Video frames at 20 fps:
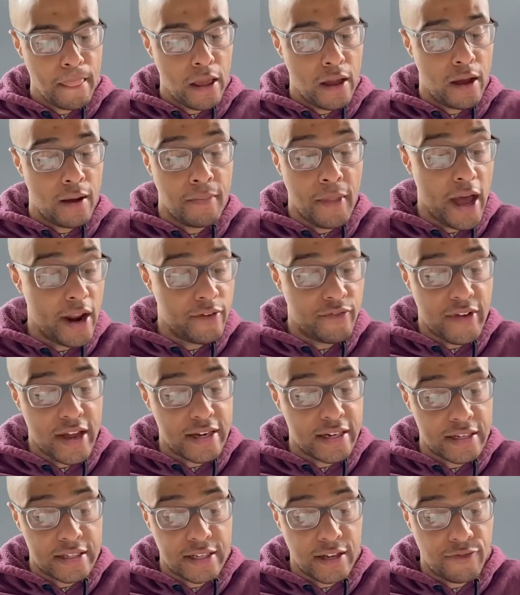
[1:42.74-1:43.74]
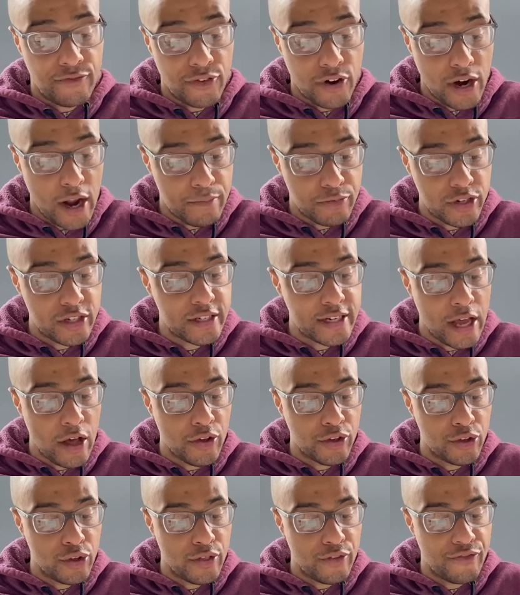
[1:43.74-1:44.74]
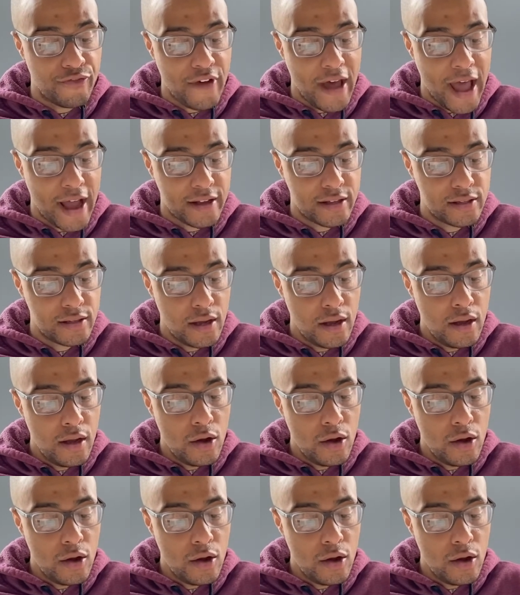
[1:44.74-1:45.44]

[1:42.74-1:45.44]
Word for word: I'm not inventing, said Fern. I'm just telling you the facts.